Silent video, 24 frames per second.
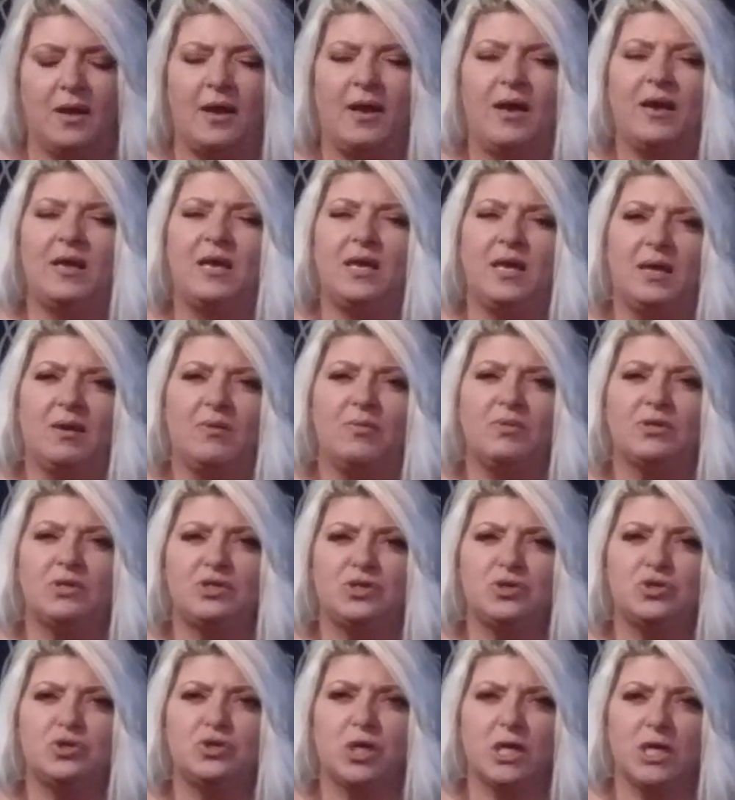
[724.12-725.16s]
I get what
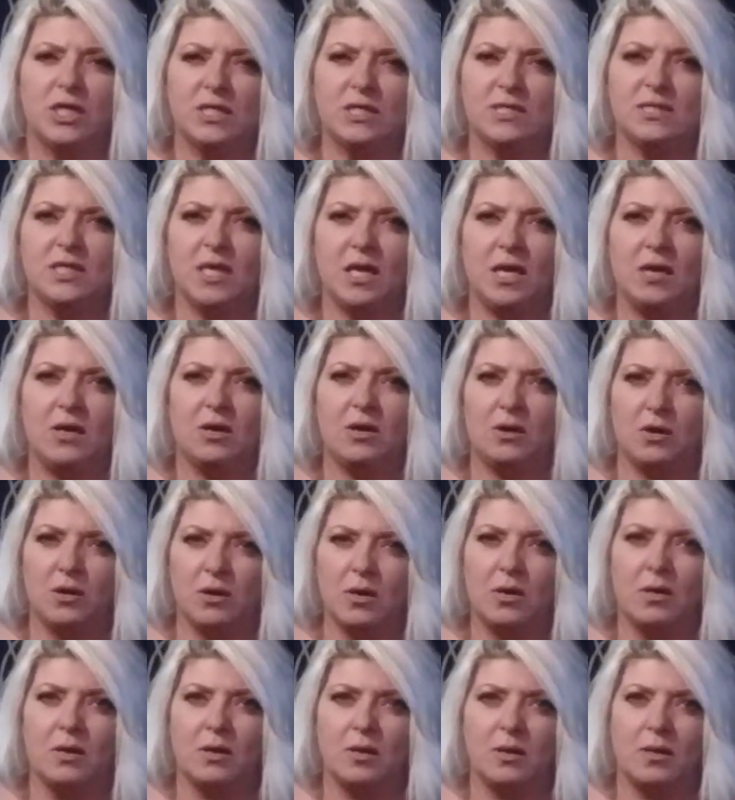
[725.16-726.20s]
you're trying to say here.
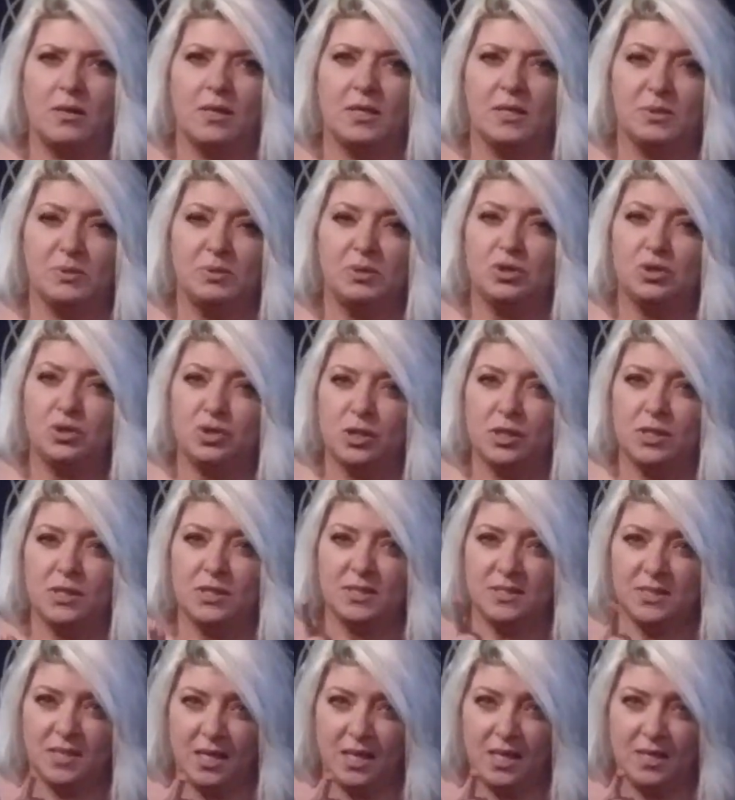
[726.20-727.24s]
That's what you're trying
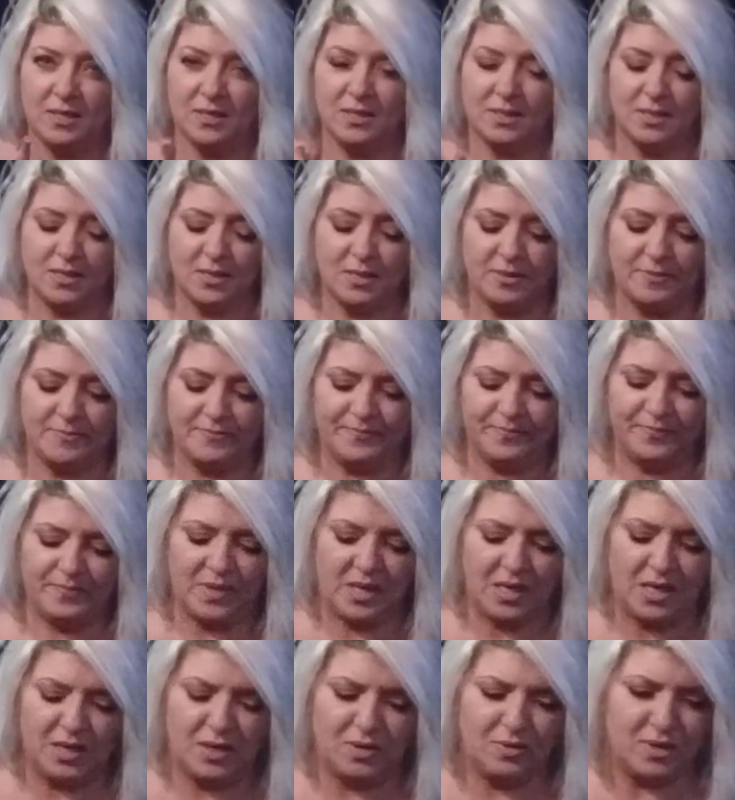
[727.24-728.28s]
to say, isn't it?
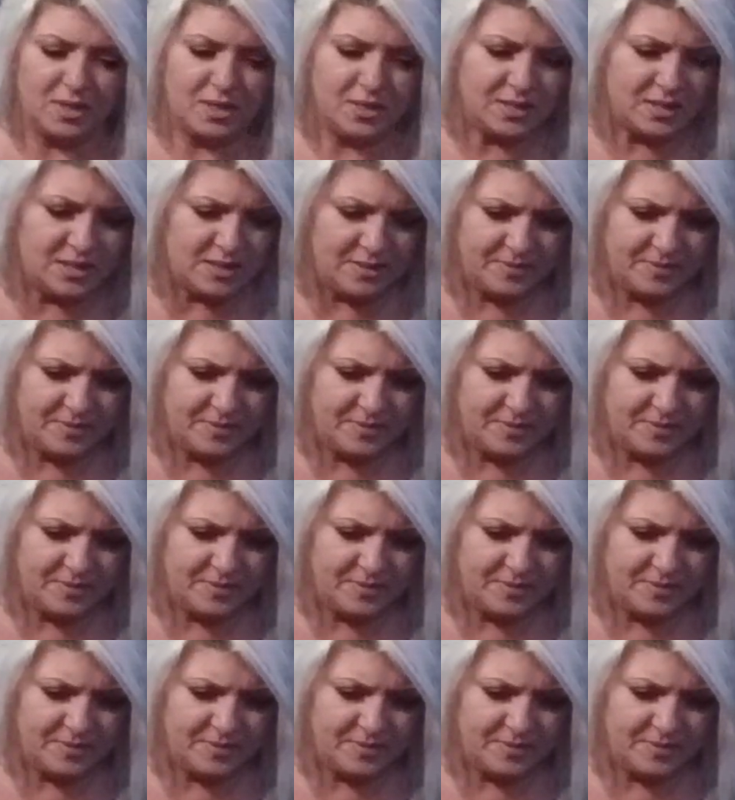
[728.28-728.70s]
Anyways.